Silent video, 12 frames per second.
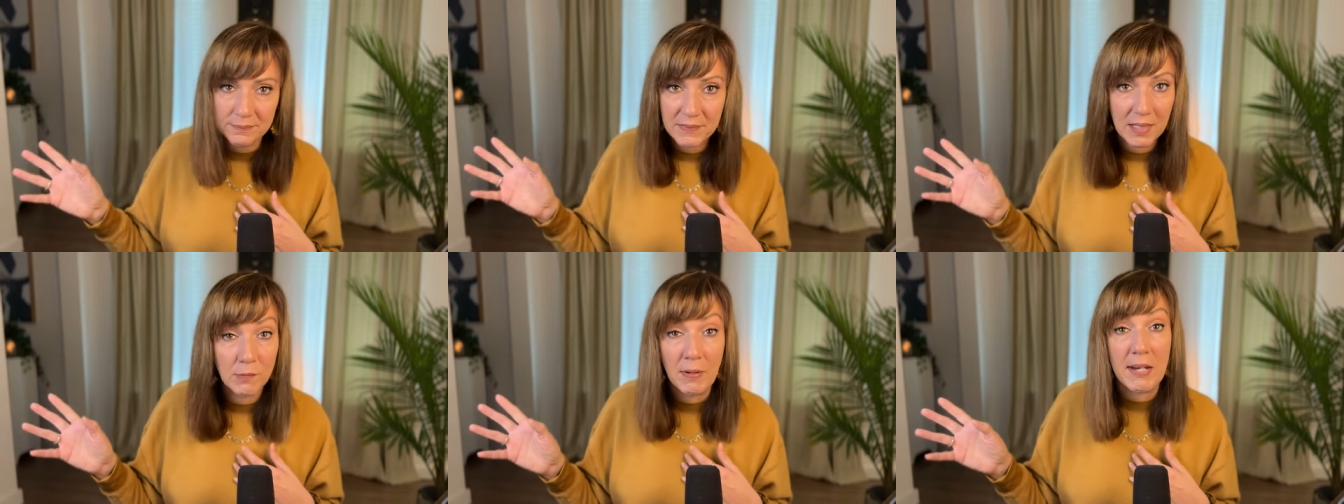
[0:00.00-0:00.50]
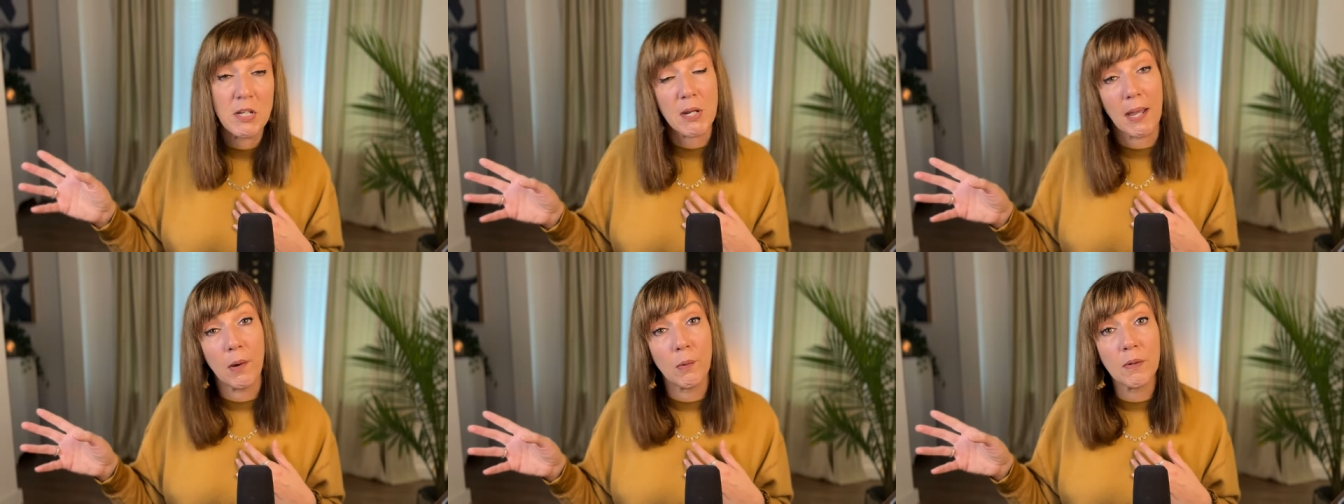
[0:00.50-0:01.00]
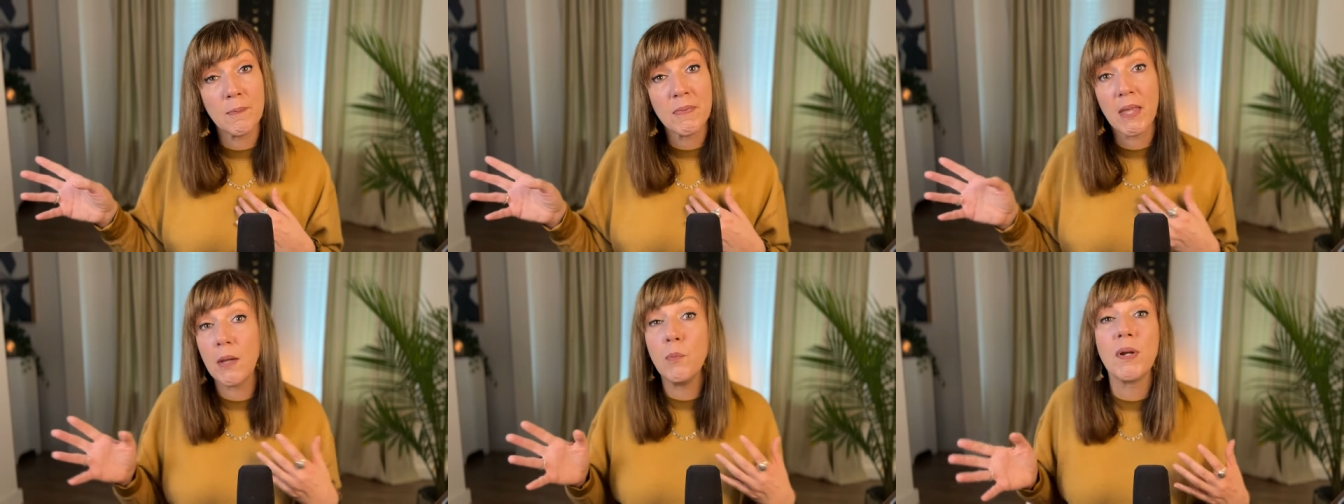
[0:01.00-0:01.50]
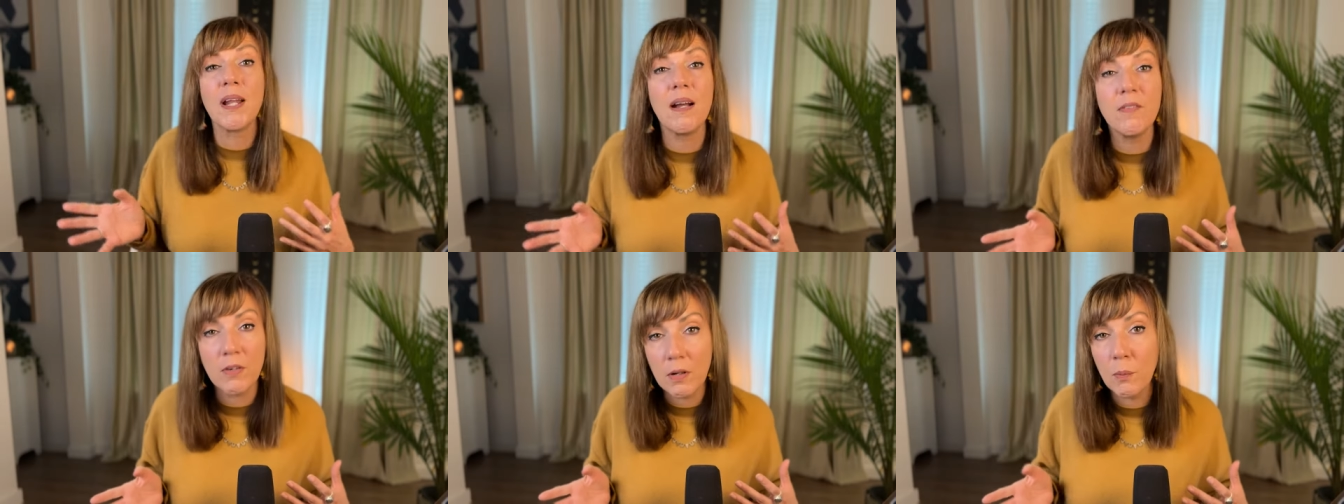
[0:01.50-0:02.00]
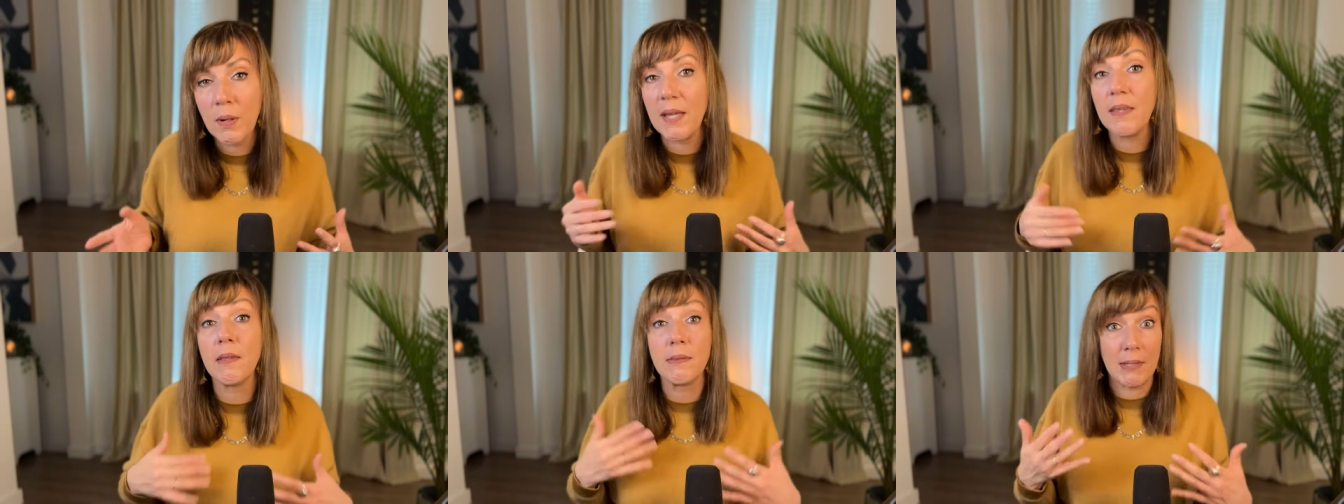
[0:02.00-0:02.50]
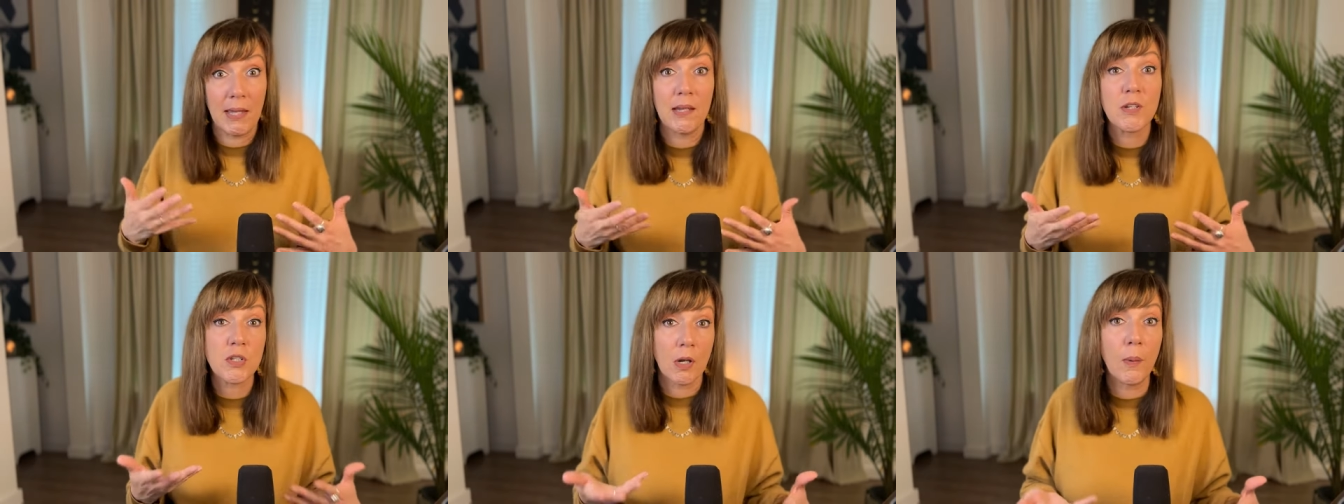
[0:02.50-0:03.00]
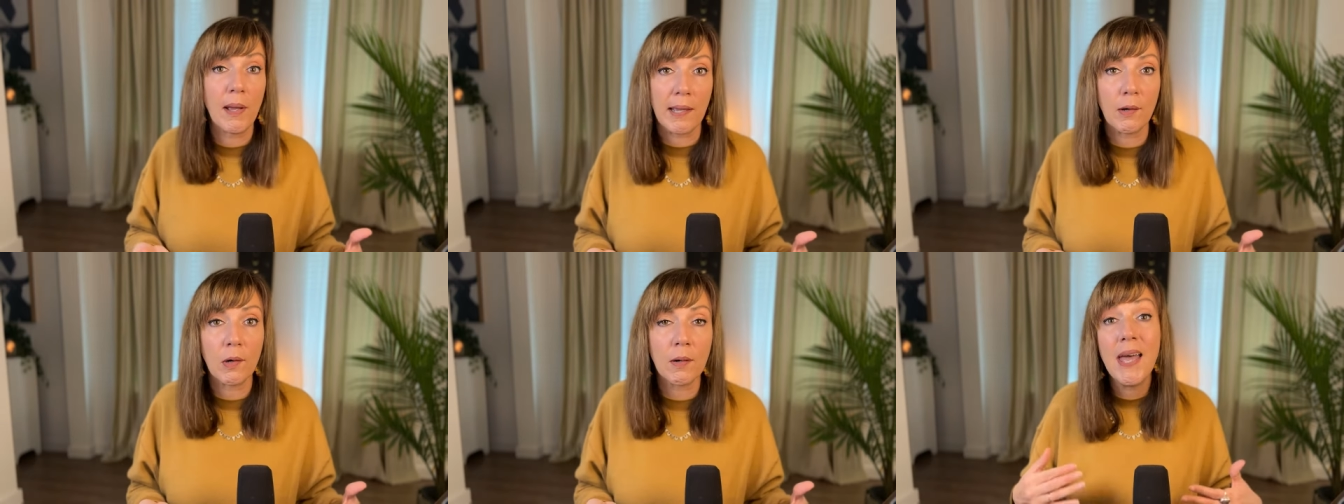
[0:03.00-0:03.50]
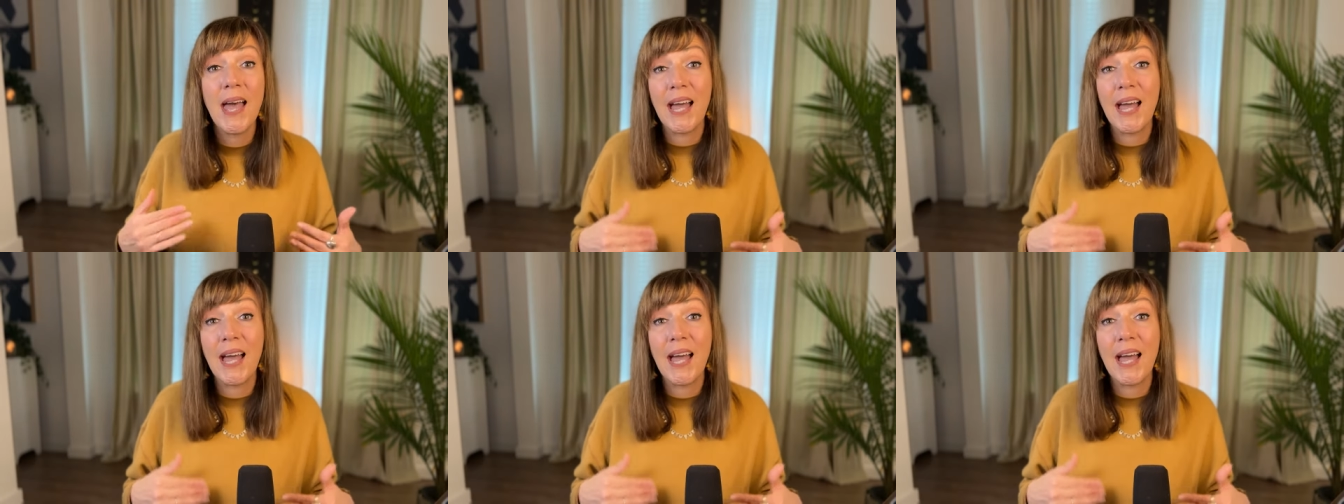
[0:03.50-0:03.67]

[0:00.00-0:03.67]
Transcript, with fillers: They rage out in whatever way that they show anger.